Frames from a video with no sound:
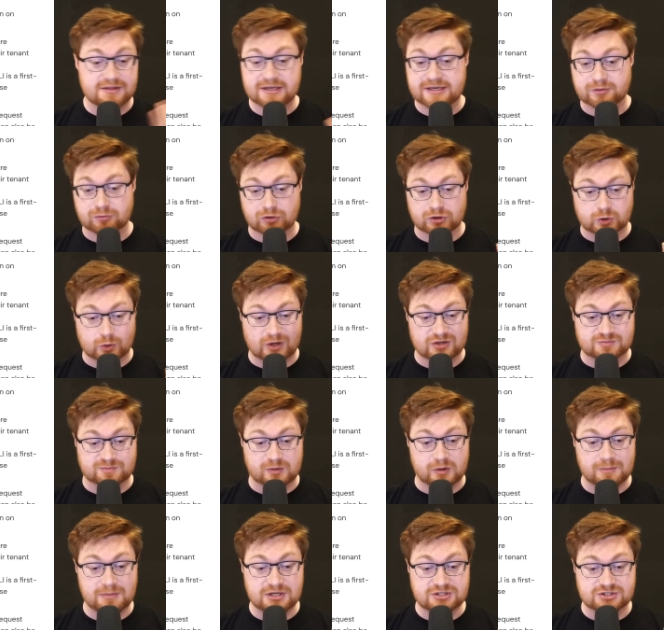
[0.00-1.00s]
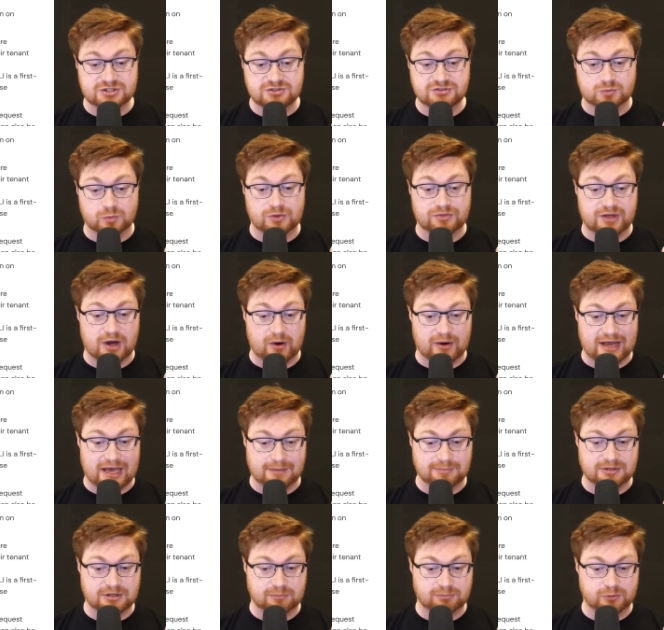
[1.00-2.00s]
They can request permissions without
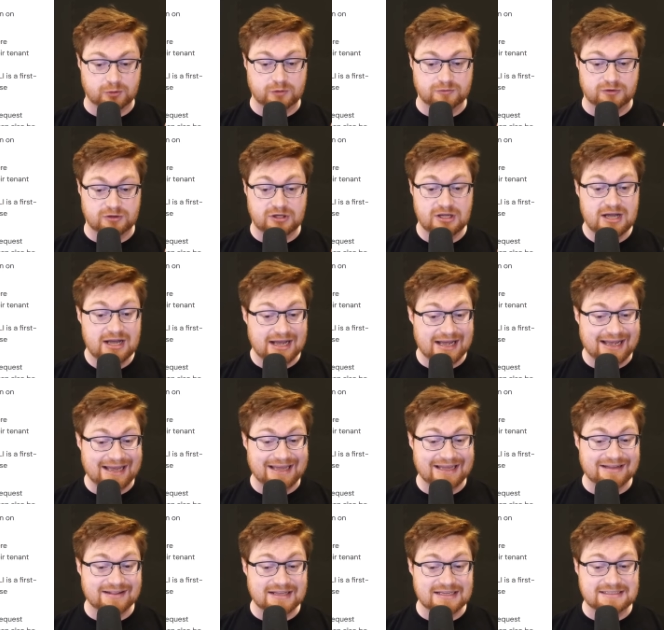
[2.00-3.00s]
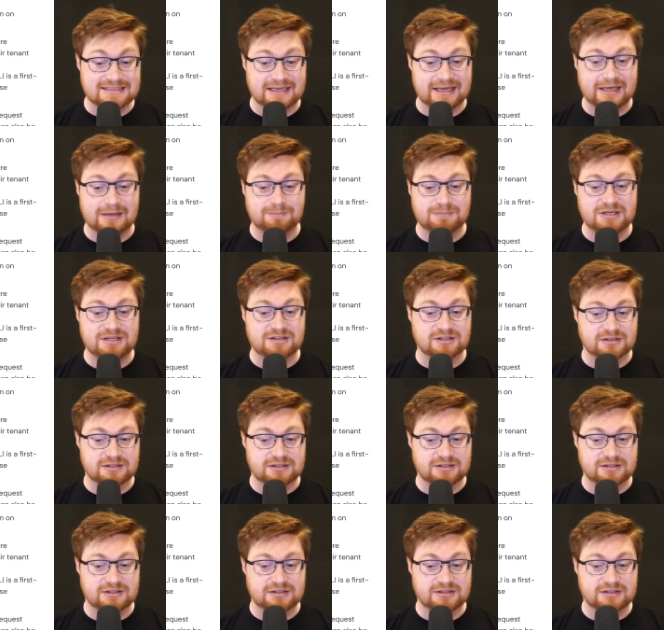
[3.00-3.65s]
admin approval, and they can't be